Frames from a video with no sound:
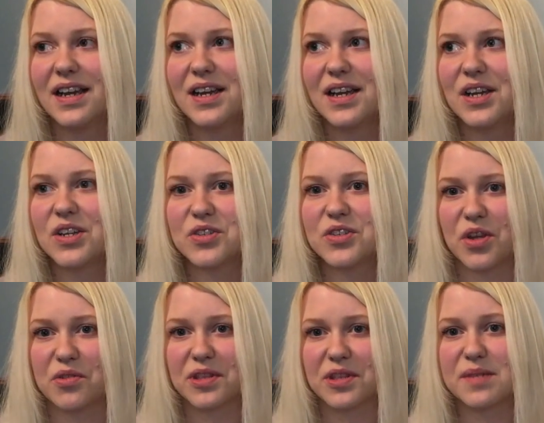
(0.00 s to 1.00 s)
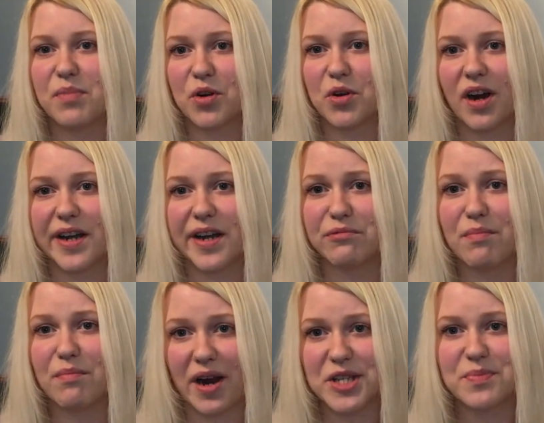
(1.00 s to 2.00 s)
So this book kind of reminds
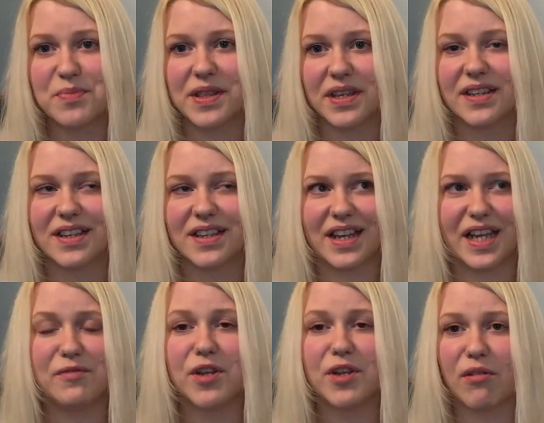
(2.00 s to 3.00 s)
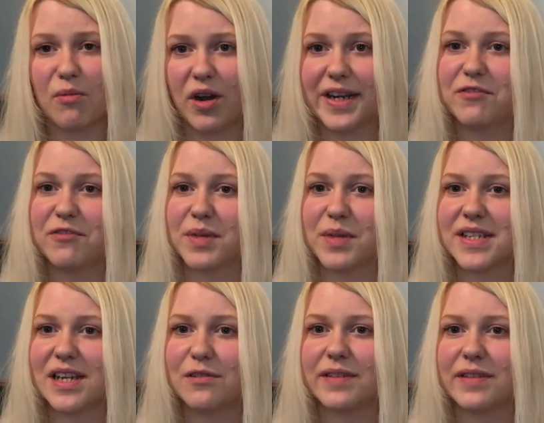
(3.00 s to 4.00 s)
me that even though I'm working for myself
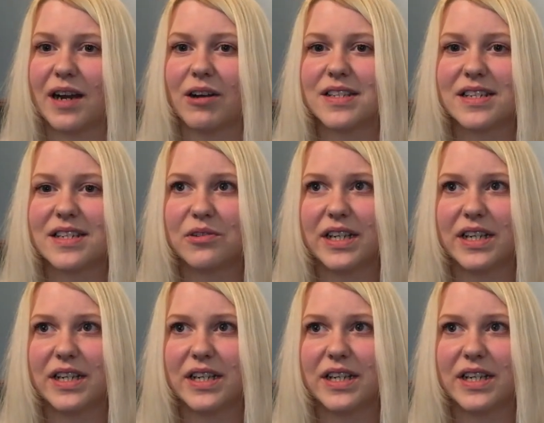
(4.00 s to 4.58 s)
now, I still need to